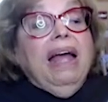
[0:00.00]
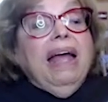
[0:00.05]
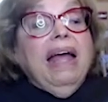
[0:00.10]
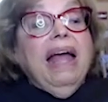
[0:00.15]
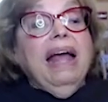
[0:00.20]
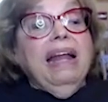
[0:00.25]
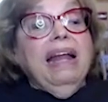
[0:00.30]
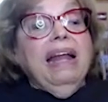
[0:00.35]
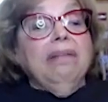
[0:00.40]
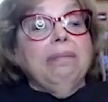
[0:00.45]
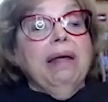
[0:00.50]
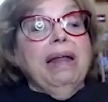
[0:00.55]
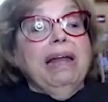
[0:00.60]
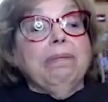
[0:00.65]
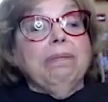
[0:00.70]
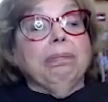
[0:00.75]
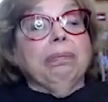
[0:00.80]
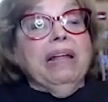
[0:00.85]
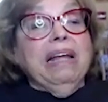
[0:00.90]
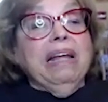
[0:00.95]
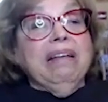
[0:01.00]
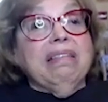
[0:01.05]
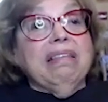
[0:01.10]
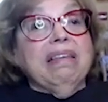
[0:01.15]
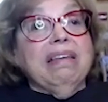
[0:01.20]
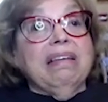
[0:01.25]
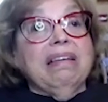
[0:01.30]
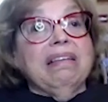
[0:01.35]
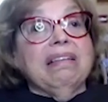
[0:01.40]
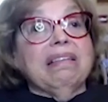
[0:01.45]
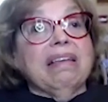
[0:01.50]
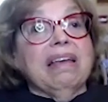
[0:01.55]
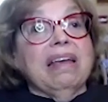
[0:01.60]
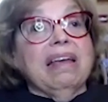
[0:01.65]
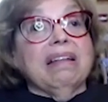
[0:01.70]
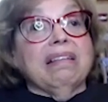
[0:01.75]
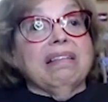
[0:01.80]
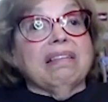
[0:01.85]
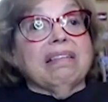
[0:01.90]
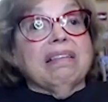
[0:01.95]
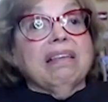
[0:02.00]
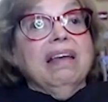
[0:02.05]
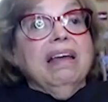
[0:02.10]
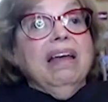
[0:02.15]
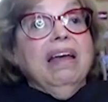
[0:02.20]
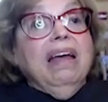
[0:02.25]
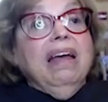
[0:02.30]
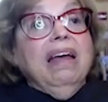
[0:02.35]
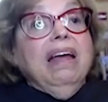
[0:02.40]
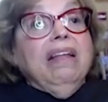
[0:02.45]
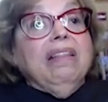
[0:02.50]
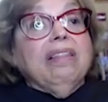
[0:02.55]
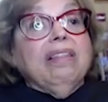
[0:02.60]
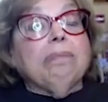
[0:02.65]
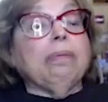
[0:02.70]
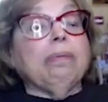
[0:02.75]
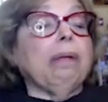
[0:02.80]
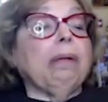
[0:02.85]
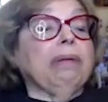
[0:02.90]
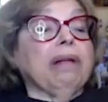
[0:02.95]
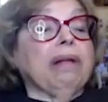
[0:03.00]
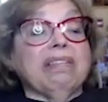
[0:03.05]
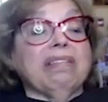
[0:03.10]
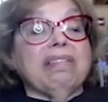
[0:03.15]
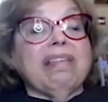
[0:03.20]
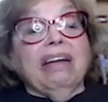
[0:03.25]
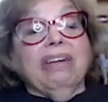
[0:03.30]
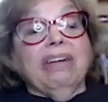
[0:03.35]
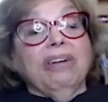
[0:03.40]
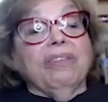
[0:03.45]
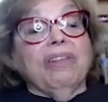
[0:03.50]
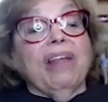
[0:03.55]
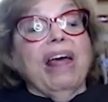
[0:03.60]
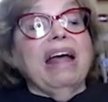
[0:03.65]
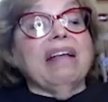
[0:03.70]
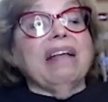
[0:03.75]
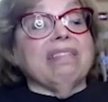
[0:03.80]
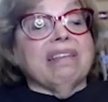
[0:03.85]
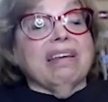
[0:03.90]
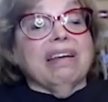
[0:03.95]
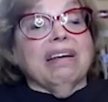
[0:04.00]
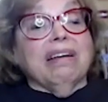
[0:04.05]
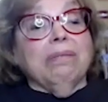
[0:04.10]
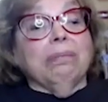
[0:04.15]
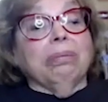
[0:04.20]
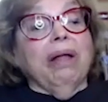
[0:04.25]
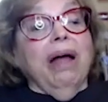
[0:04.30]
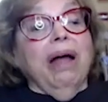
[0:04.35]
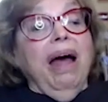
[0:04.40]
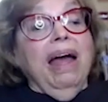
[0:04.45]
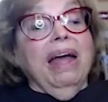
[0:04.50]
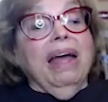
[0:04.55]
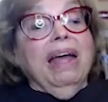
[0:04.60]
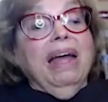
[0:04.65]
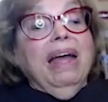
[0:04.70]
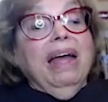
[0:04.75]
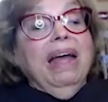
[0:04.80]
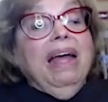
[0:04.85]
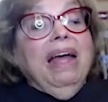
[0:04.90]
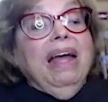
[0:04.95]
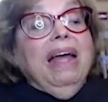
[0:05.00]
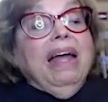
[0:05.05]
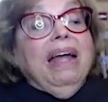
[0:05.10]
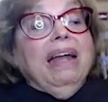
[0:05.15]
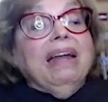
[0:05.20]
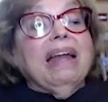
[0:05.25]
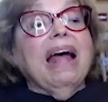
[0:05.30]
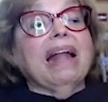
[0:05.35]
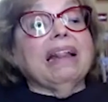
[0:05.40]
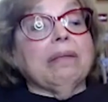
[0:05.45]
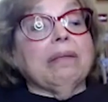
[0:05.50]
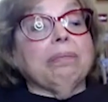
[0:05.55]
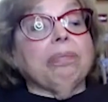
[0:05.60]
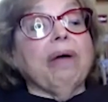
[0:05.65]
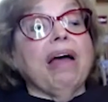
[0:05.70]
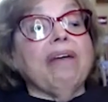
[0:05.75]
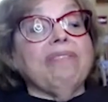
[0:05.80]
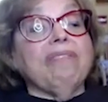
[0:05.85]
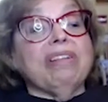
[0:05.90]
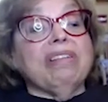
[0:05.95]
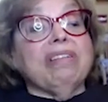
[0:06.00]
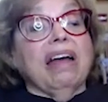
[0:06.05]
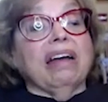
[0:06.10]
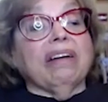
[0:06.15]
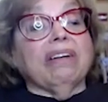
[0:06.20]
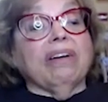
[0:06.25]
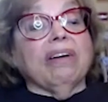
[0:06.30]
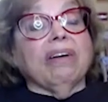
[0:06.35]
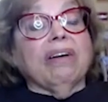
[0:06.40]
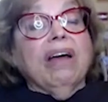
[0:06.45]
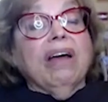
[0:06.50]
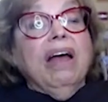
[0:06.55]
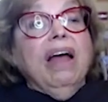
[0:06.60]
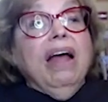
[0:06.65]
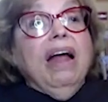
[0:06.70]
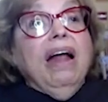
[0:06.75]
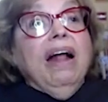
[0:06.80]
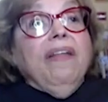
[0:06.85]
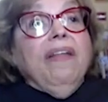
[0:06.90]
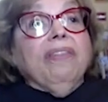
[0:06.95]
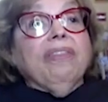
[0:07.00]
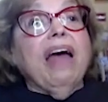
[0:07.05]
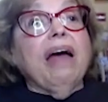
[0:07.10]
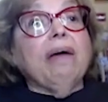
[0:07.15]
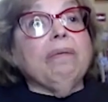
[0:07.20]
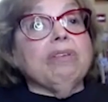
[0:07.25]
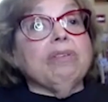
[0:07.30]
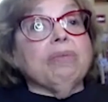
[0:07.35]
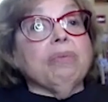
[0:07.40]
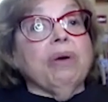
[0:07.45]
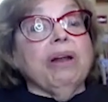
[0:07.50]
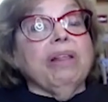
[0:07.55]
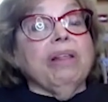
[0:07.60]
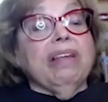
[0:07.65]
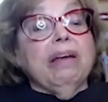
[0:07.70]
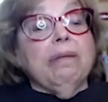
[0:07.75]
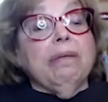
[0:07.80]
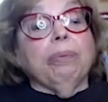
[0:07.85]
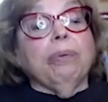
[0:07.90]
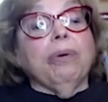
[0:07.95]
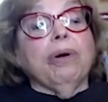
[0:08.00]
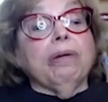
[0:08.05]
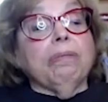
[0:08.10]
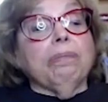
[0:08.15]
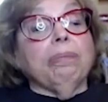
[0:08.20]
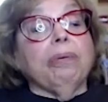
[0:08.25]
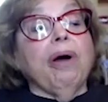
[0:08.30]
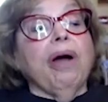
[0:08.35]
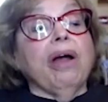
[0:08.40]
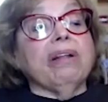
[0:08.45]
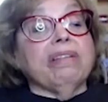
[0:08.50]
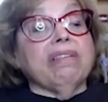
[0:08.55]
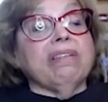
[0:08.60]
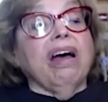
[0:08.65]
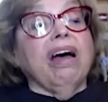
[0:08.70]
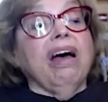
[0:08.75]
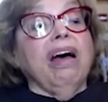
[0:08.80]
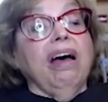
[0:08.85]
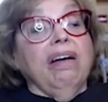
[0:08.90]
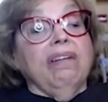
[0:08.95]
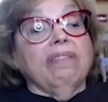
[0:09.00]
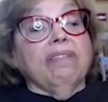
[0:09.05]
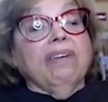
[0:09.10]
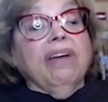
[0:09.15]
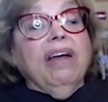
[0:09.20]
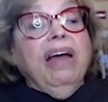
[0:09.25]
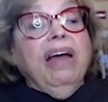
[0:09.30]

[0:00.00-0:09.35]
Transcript: And in many places, it's the public sector that has to comply, not the private sector. That was one of the important parts of